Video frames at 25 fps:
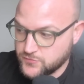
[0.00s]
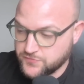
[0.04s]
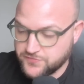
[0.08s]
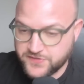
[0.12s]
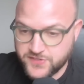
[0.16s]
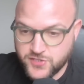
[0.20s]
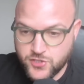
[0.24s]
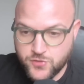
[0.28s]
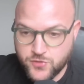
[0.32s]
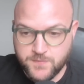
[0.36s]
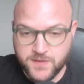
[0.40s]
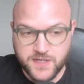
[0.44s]
To
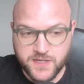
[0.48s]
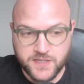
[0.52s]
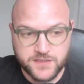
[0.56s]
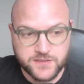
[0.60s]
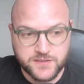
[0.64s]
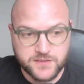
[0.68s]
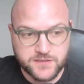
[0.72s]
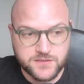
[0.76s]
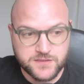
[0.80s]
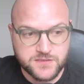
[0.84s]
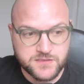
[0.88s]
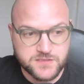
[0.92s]
finish
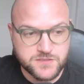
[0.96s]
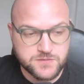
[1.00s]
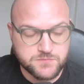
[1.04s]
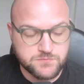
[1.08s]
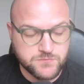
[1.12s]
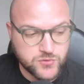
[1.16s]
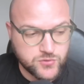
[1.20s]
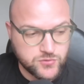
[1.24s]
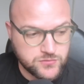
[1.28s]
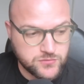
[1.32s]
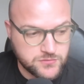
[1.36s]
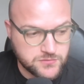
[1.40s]
my
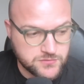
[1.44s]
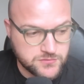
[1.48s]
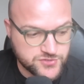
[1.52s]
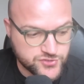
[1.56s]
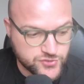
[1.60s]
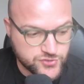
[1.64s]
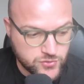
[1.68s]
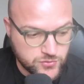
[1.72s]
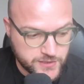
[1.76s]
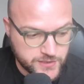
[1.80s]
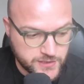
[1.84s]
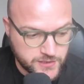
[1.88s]
small
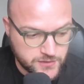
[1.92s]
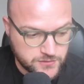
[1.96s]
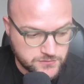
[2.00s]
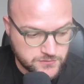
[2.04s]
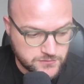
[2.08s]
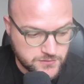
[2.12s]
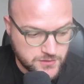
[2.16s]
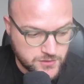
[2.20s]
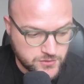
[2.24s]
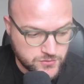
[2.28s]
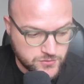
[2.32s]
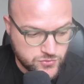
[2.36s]
story
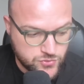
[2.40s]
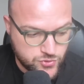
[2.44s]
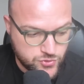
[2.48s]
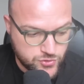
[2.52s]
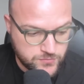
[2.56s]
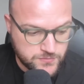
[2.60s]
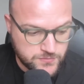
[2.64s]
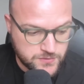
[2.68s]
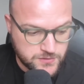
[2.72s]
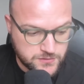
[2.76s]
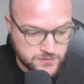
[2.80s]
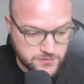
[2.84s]
on
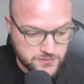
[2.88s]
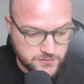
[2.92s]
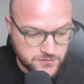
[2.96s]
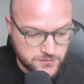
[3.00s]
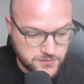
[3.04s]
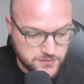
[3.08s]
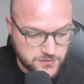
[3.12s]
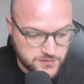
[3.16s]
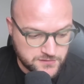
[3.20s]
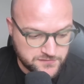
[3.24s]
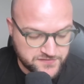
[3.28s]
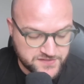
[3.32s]

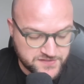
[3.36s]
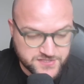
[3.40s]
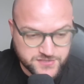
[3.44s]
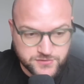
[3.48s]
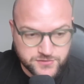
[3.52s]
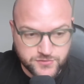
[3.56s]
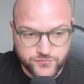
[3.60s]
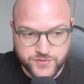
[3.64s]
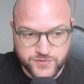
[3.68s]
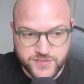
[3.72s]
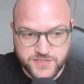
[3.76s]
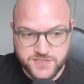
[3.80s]
German
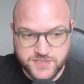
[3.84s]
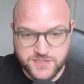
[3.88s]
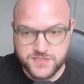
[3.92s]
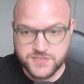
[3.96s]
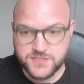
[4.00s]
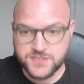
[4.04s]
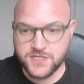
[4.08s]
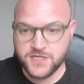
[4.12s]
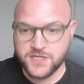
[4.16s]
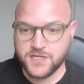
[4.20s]
fiscal risks,